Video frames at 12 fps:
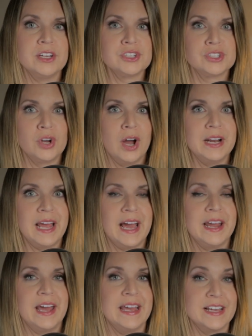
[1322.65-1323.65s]
that Sean
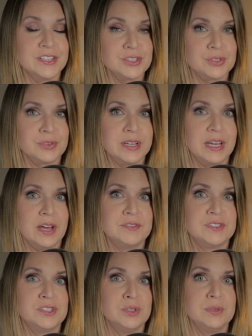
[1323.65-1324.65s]
had a history of
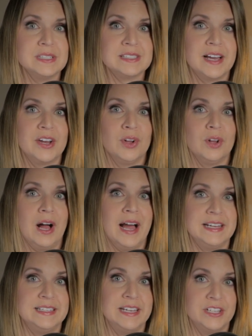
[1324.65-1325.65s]
suicidal
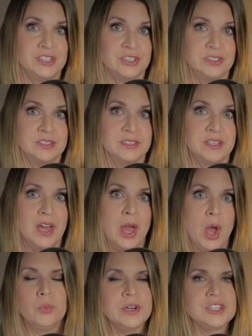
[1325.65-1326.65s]
ideations,
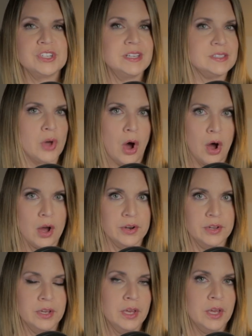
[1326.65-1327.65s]
which is
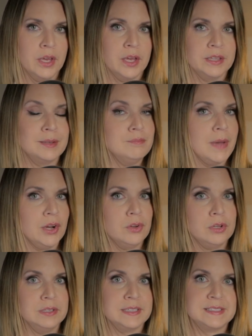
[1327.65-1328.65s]
odd. The
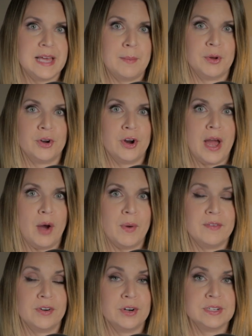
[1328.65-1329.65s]
medical examiner,
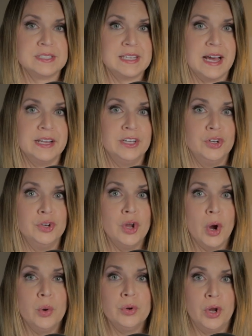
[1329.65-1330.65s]
however, said
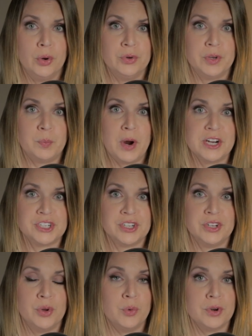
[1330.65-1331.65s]
no known
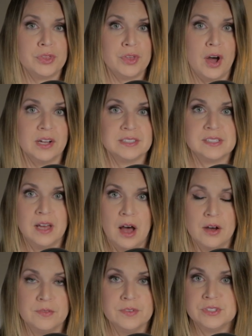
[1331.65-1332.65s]
depression or thoughts
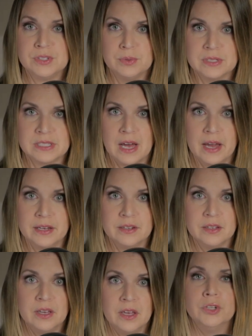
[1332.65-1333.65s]
of suicide.
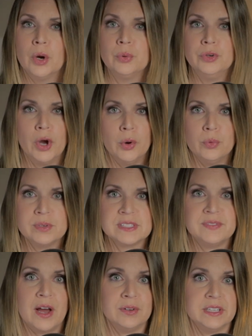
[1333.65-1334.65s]
No note was
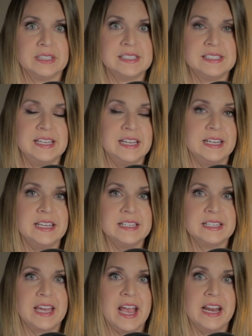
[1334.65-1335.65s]
found at the scene
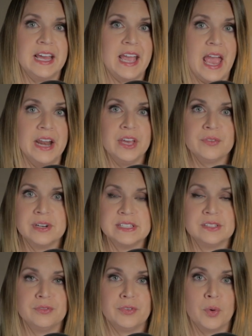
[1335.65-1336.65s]
indicating any
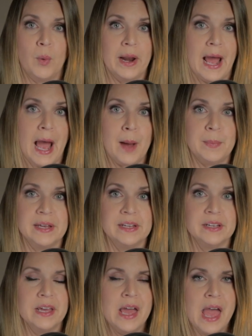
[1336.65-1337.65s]
reason for what happened,